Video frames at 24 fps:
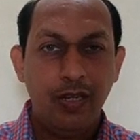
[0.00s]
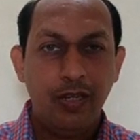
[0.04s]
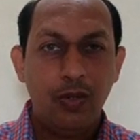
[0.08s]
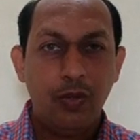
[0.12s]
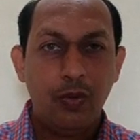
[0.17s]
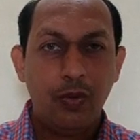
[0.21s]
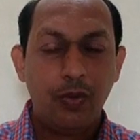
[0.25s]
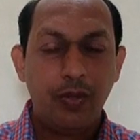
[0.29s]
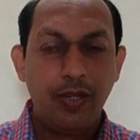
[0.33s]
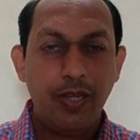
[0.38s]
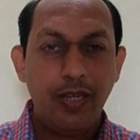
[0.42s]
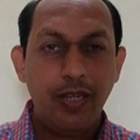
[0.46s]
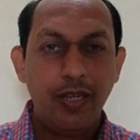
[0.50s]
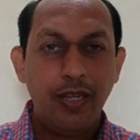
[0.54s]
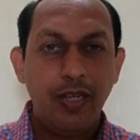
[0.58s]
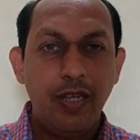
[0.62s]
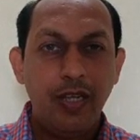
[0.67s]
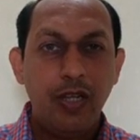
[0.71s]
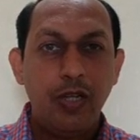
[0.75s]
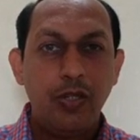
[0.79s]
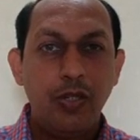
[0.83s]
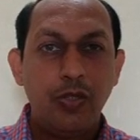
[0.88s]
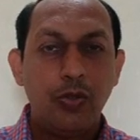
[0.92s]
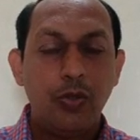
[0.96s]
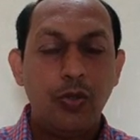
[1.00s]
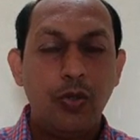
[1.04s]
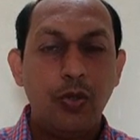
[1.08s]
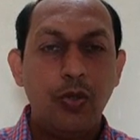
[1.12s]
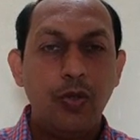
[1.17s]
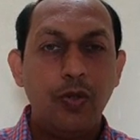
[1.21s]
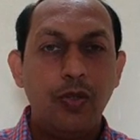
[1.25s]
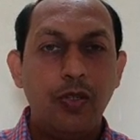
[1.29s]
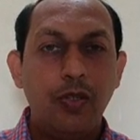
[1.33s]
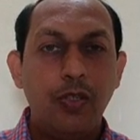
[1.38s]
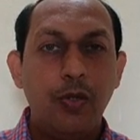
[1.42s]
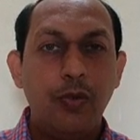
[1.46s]
Okay,
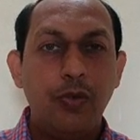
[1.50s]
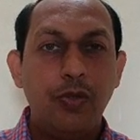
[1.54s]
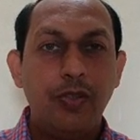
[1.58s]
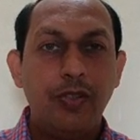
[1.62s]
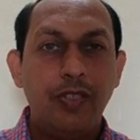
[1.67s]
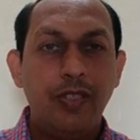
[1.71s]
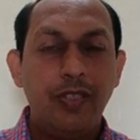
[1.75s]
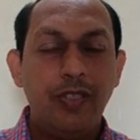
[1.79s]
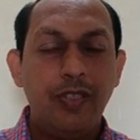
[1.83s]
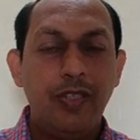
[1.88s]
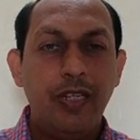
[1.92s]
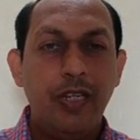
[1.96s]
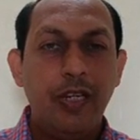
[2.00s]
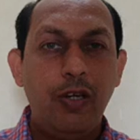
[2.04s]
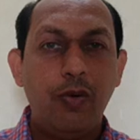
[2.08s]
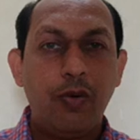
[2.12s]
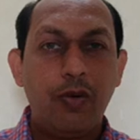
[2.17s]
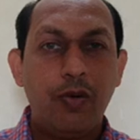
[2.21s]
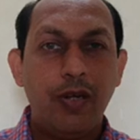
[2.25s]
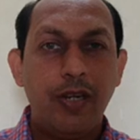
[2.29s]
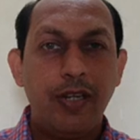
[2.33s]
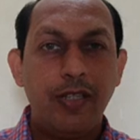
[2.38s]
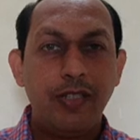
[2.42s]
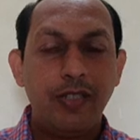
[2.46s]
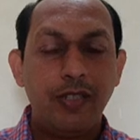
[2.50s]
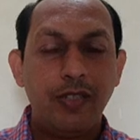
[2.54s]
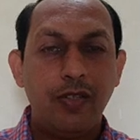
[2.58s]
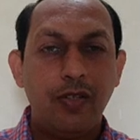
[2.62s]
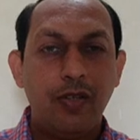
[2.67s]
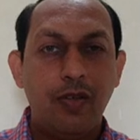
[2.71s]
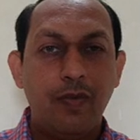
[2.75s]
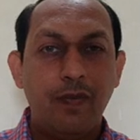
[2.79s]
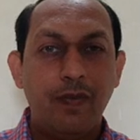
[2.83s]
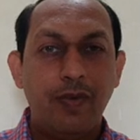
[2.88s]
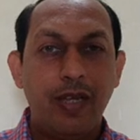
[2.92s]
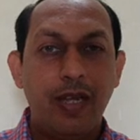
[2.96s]
so due to this delocalization
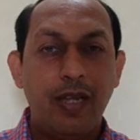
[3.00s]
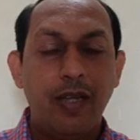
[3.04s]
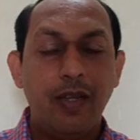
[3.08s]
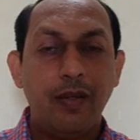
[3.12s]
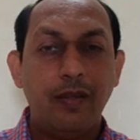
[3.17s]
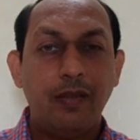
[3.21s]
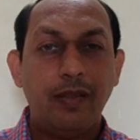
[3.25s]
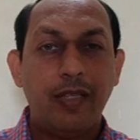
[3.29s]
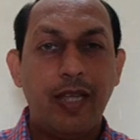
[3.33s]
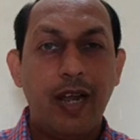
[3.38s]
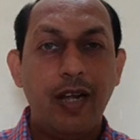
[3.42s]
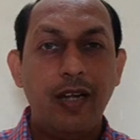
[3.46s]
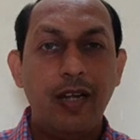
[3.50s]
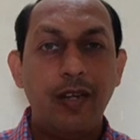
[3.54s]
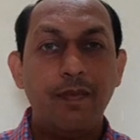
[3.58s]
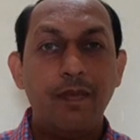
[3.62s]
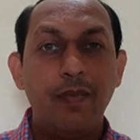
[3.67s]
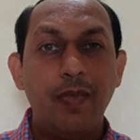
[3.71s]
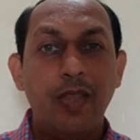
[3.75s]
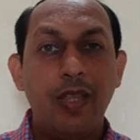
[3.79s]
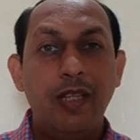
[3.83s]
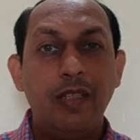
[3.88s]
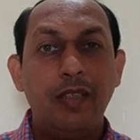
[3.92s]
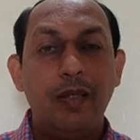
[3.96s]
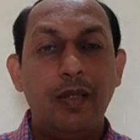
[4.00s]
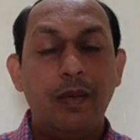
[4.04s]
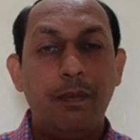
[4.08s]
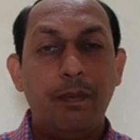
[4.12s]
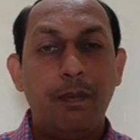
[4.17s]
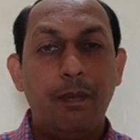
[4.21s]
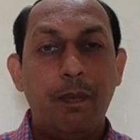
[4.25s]
of that the